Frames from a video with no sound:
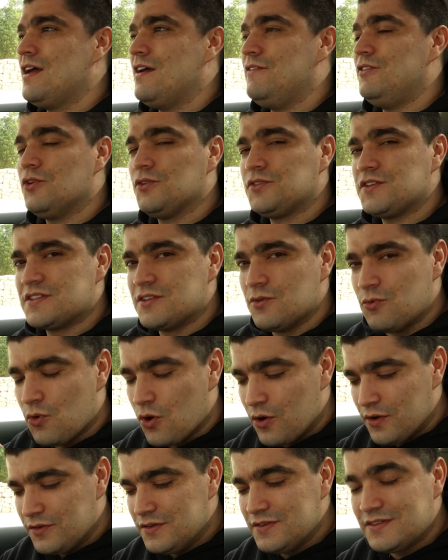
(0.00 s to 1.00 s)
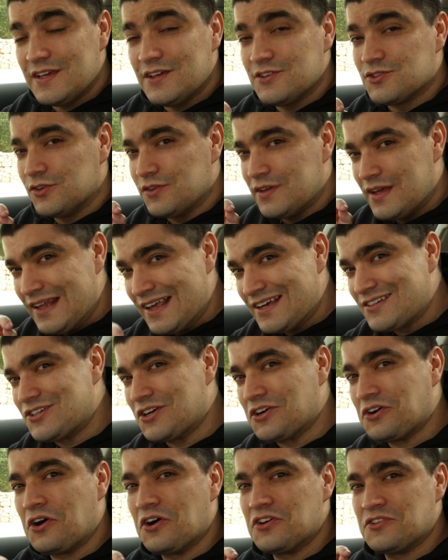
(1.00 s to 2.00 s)
If you notice the warranties on the
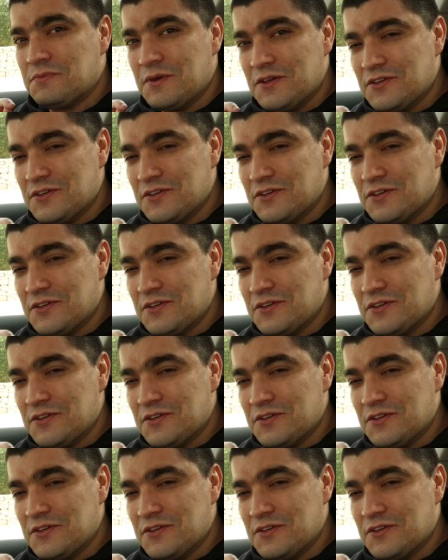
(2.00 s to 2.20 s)
electric cars